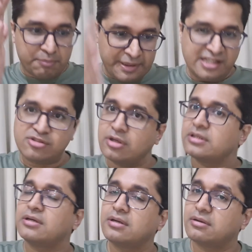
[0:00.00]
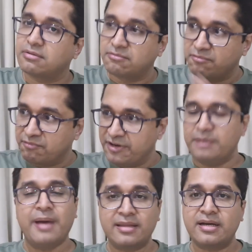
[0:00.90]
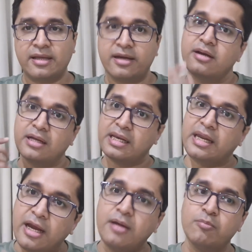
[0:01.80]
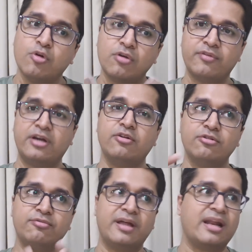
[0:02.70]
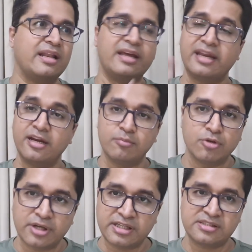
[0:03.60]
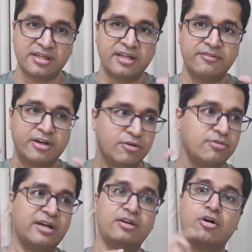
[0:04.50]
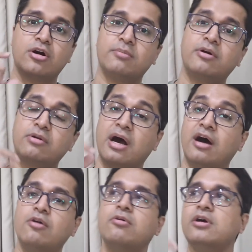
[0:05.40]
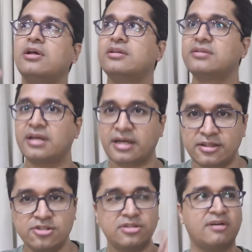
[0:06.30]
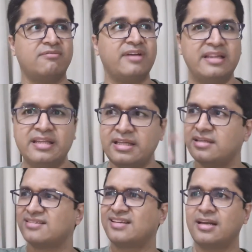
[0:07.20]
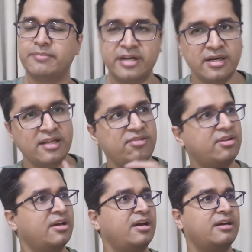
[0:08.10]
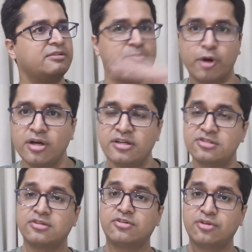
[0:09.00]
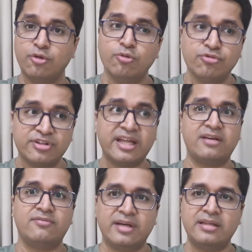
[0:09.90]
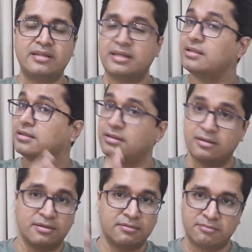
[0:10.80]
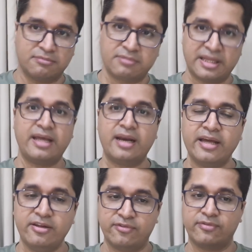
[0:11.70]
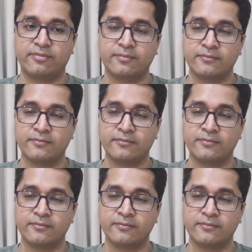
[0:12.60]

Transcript: based on the feedback that I get, create more videos where I'll create more case study videos and talk about how the rich, the wealthy, the celebrities, the politicians use their wealth in their life.